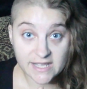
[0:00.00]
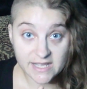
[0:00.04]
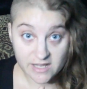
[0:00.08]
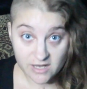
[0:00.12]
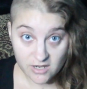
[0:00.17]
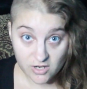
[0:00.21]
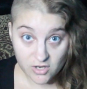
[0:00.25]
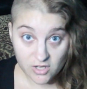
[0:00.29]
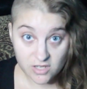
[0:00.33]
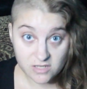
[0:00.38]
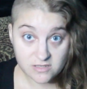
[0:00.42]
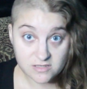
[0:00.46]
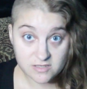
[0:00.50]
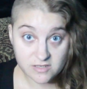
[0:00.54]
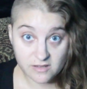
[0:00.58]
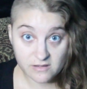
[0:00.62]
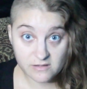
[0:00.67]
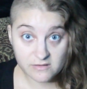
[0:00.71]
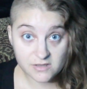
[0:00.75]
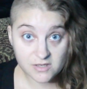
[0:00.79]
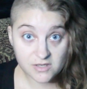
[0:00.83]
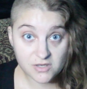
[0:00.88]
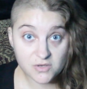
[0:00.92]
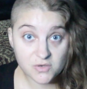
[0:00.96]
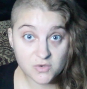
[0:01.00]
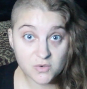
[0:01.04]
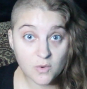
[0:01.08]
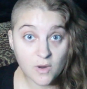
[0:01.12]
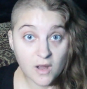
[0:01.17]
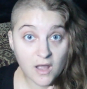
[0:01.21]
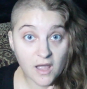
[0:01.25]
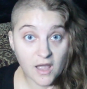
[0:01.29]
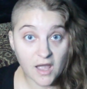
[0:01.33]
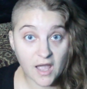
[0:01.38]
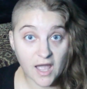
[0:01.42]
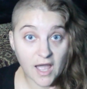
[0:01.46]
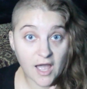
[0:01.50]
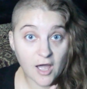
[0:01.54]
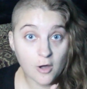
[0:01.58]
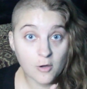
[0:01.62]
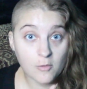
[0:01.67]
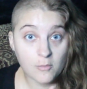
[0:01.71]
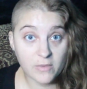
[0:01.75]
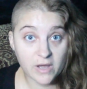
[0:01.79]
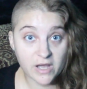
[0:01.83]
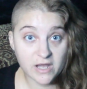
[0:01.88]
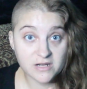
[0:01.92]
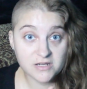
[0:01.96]
cannot tell you how
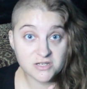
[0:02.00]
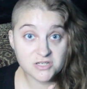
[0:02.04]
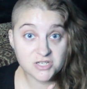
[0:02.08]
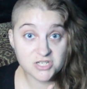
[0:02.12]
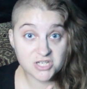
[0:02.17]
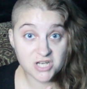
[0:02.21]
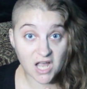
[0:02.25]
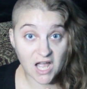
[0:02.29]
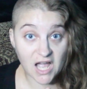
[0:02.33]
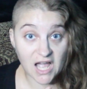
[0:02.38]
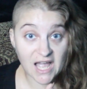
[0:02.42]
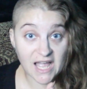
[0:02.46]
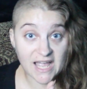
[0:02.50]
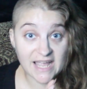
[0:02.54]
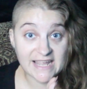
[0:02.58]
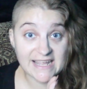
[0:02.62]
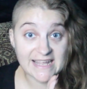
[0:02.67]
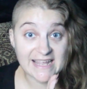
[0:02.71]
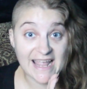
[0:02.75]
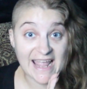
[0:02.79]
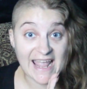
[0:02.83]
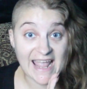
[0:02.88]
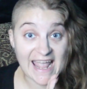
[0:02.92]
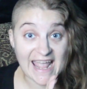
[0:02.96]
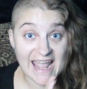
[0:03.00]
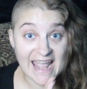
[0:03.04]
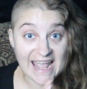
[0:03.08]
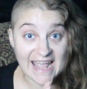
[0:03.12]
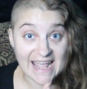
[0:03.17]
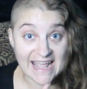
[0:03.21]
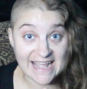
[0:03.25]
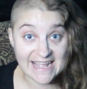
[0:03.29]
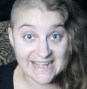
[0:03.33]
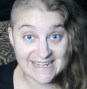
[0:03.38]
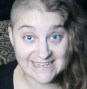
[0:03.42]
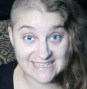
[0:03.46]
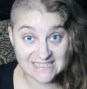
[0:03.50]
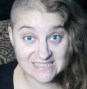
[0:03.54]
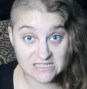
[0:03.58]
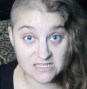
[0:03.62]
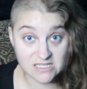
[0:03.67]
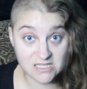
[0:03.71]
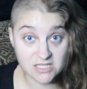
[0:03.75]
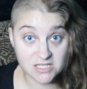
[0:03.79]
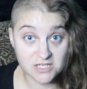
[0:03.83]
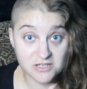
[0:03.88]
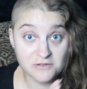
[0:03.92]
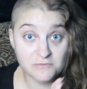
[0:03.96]
much I
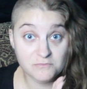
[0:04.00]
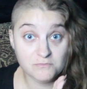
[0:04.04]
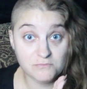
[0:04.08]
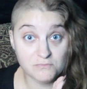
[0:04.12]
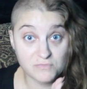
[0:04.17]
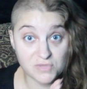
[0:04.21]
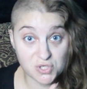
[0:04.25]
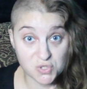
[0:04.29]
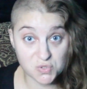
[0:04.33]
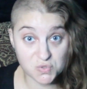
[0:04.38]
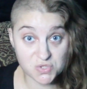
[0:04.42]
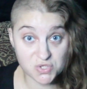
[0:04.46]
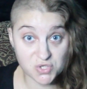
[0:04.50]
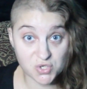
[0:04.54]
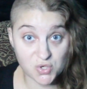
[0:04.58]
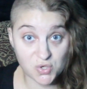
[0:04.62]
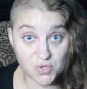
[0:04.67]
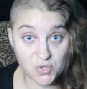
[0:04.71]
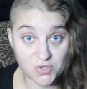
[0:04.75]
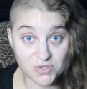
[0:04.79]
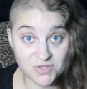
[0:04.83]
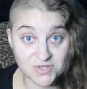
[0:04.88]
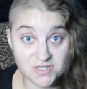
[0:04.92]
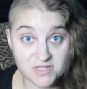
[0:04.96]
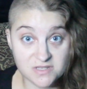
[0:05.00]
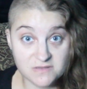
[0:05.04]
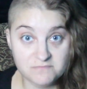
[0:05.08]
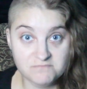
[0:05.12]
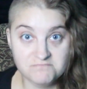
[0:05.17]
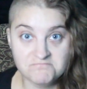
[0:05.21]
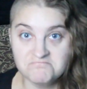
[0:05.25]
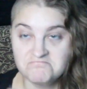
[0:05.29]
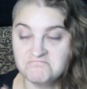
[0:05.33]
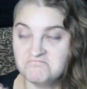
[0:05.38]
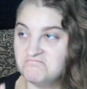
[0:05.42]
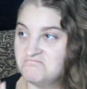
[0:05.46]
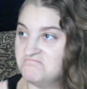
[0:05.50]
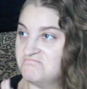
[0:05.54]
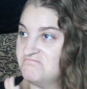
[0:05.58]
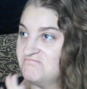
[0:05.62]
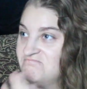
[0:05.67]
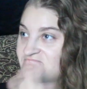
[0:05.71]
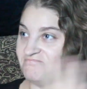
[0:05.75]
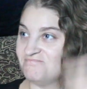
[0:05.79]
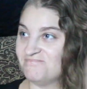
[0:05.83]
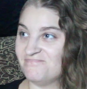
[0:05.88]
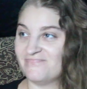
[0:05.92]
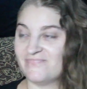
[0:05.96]
hate musicals.
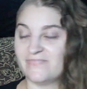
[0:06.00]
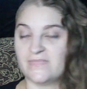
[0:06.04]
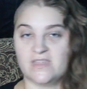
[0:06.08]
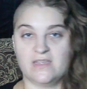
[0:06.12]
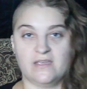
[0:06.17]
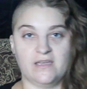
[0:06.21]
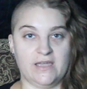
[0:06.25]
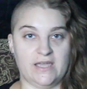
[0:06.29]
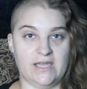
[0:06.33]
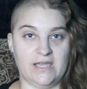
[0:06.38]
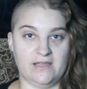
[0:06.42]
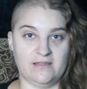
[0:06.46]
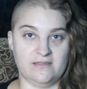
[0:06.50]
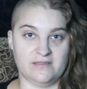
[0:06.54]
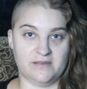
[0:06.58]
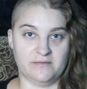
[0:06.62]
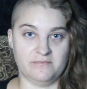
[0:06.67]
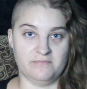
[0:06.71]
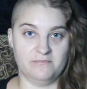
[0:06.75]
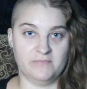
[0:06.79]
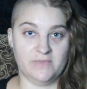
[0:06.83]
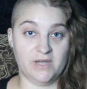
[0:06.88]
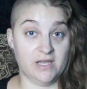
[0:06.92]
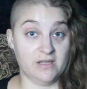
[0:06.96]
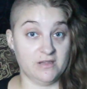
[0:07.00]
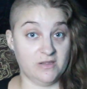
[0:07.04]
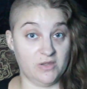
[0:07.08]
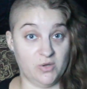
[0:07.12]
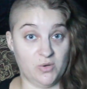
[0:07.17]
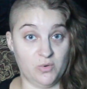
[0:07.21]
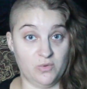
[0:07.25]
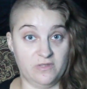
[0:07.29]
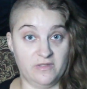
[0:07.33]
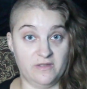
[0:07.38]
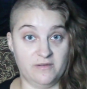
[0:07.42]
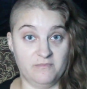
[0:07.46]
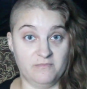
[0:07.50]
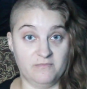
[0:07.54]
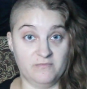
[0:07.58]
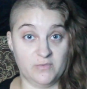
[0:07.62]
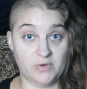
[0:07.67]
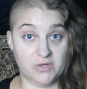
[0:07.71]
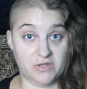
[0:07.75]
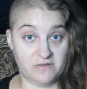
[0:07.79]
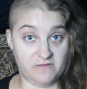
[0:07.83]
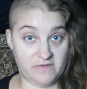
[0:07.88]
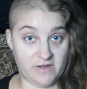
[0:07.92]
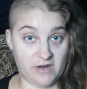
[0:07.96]
I hate them. I loathe them
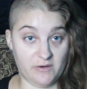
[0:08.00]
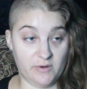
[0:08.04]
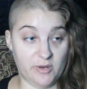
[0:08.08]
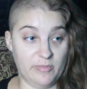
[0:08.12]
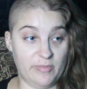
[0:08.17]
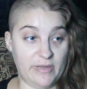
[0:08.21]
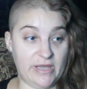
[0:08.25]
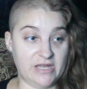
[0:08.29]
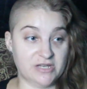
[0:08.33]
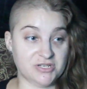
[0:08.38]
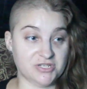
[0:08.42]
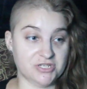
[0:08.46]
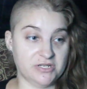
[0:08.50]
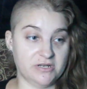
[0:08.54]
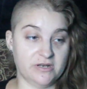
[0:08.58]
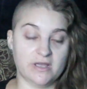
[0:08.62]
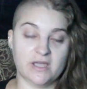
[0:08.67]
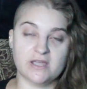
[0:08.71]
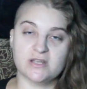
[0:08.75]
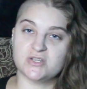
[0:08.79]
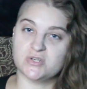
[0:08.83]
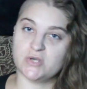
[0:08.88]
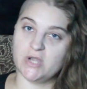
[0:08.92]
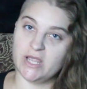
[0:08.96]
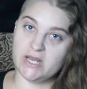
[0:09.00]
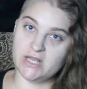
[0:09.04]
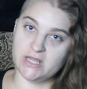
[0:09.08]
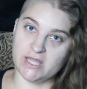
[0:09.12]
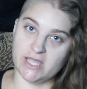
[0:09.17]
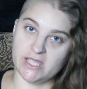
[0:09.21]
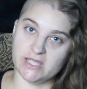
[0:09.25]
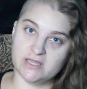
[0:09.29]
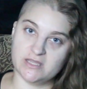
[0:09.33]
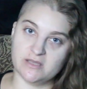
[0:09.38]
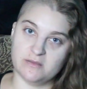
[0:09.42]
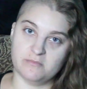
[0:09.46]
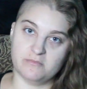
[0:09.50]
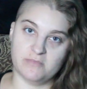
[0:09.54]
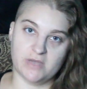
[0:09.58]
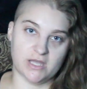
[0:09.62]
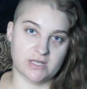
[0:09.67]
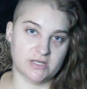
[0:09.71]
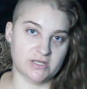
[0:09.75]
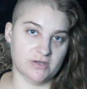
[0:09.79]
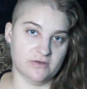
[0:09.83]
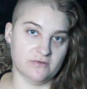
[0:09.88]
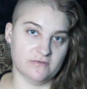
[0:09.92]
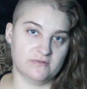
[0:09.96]
with a fiery passion. I try to like them. I
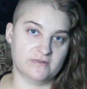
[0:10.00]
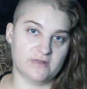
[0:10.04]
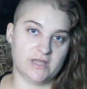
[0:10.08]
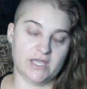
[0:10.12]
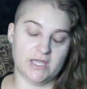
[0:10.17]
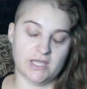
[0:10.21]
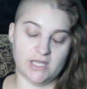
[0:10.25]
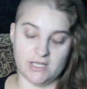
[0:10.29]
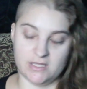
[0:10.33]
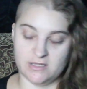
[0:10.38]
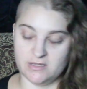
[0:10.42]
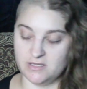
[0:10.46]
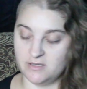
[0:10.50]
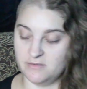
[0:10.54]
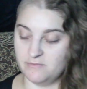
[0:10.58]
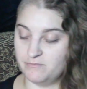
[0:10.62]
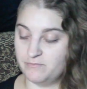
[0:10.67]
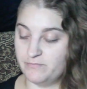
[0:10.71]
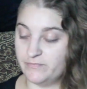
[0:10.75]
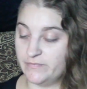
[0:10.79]
don't. I hate them.